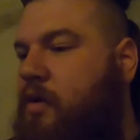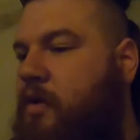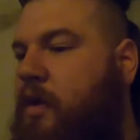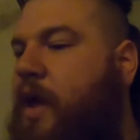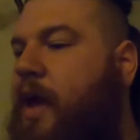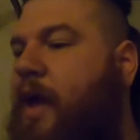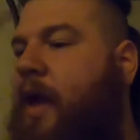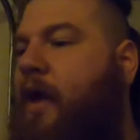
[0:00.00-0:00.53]

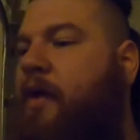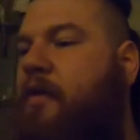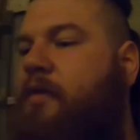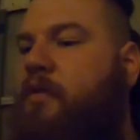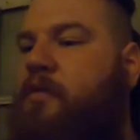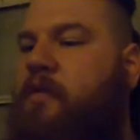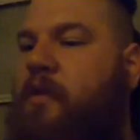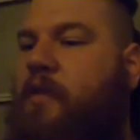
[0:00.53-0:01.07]
Yeah,
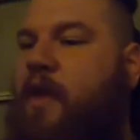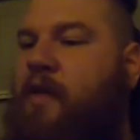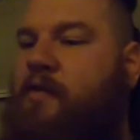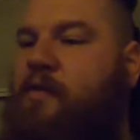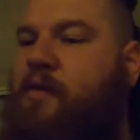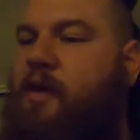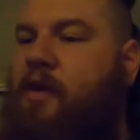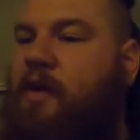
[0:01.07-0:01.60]
Lucy,
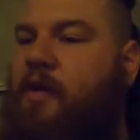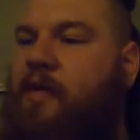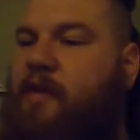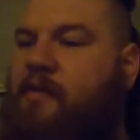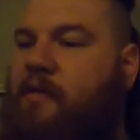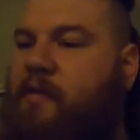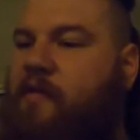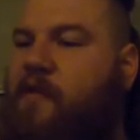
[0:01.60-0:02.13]
that's
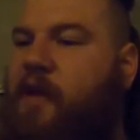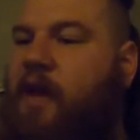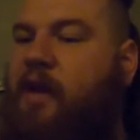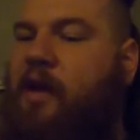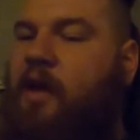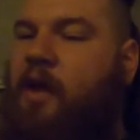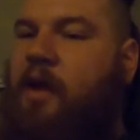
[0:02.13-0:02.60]
legit.